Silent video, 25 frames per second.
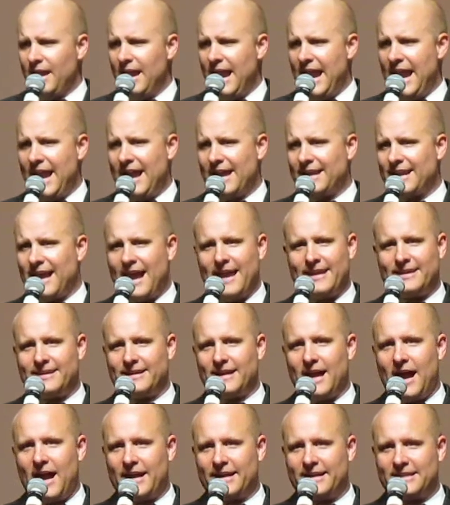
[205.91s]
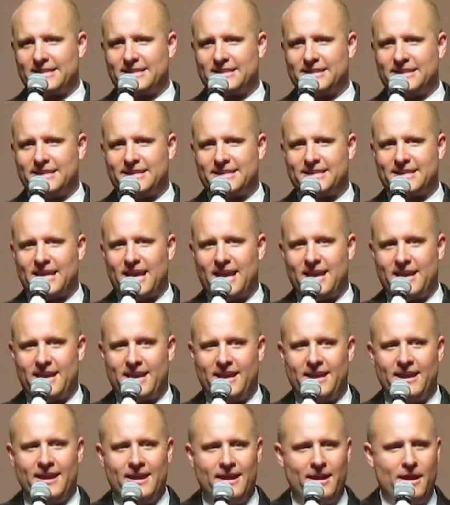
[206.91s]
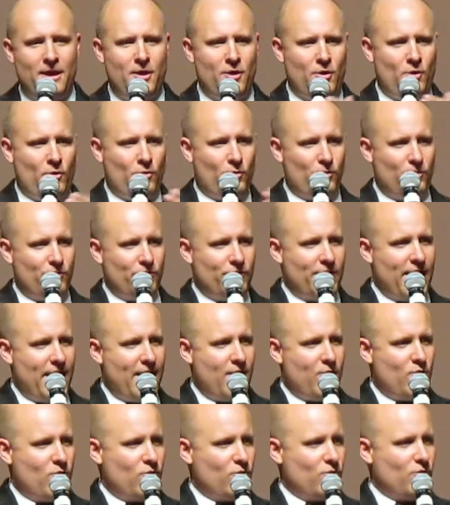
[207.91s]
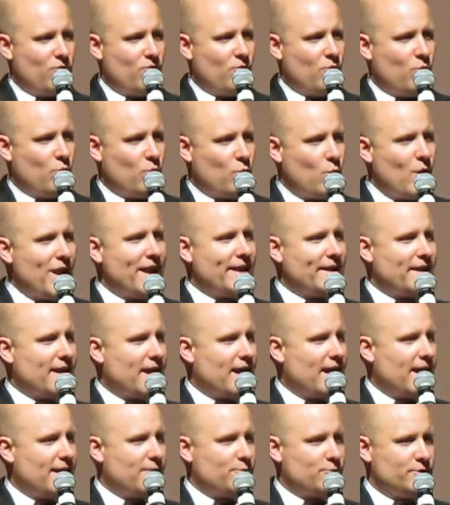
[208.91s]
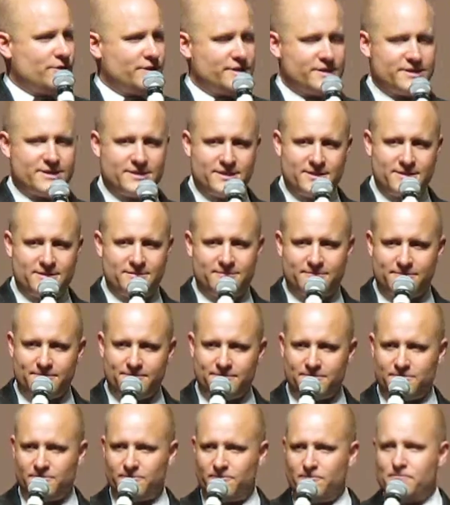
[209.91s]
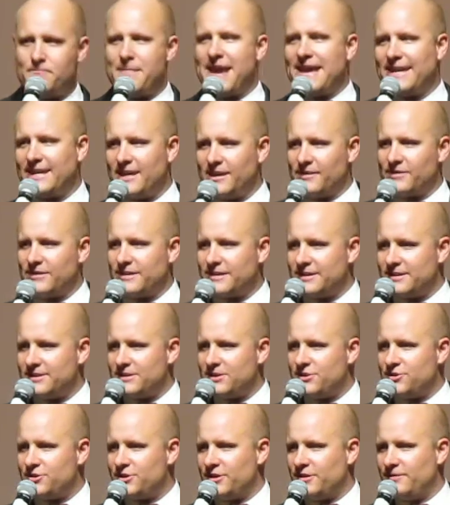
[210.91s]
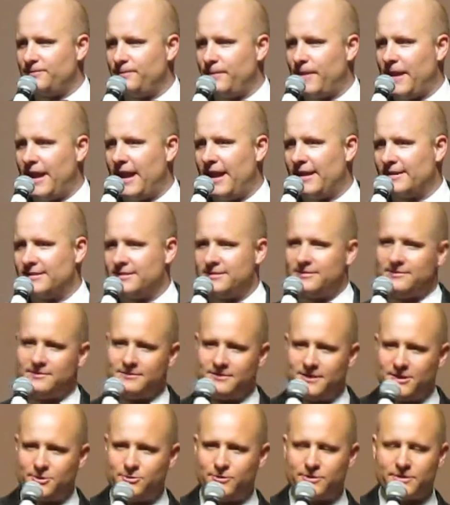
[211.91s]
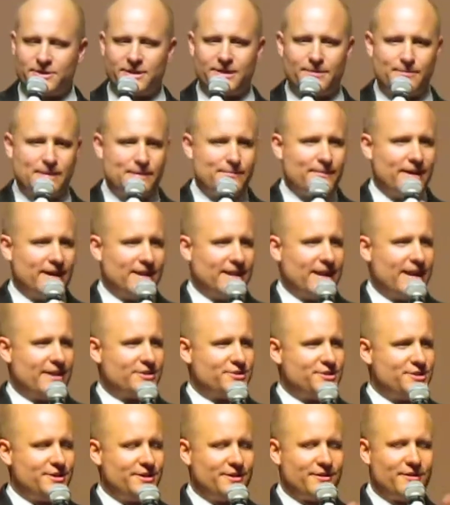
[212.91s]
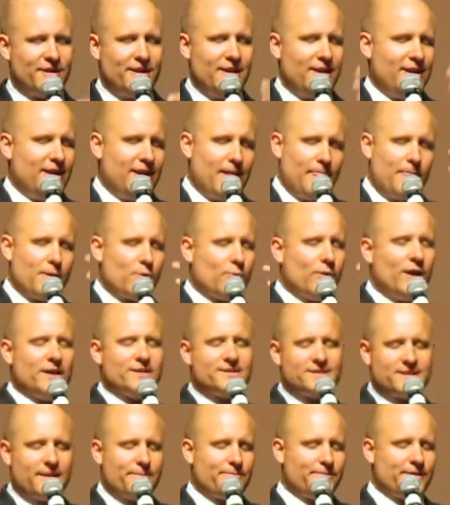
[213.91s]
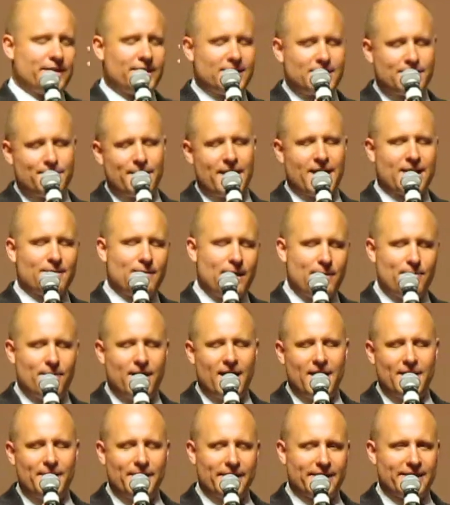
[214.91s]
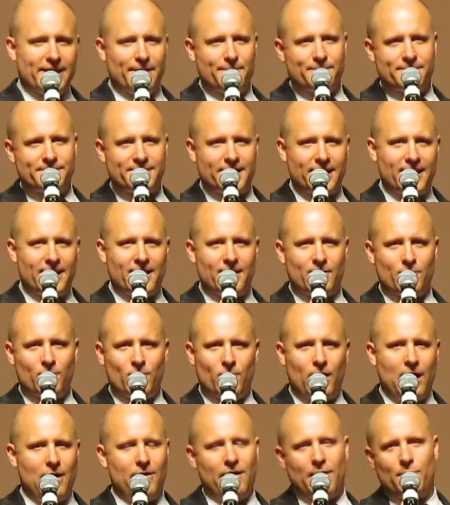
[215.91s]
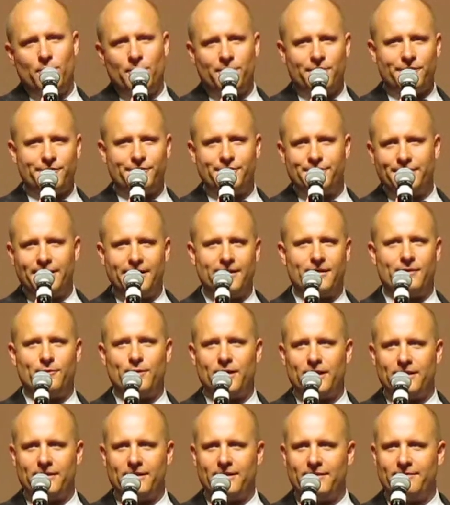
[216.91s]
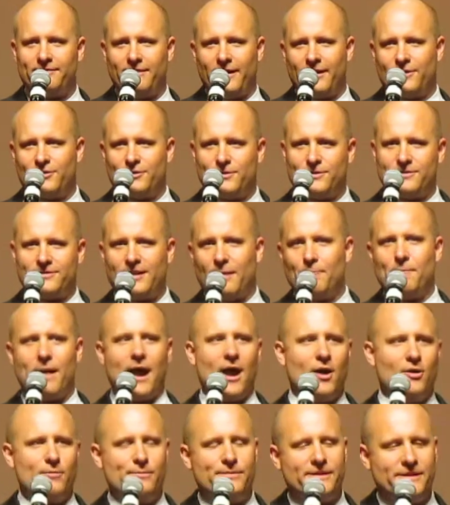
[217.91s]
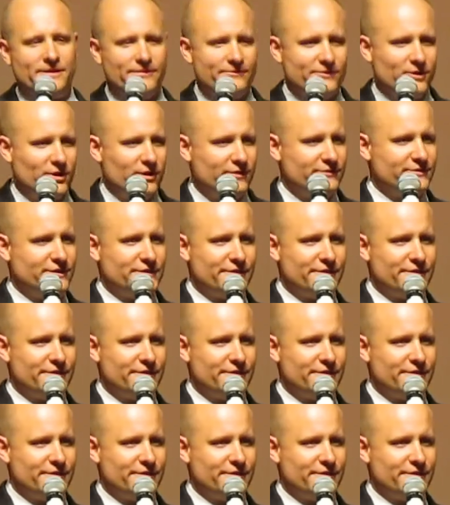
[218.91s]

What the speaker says: And I can honestly say that when I was making the decision that this was going to be my last year, there was something in the back of my mind that kept saying, wow, I wonder if there's any way that I could somehow be involved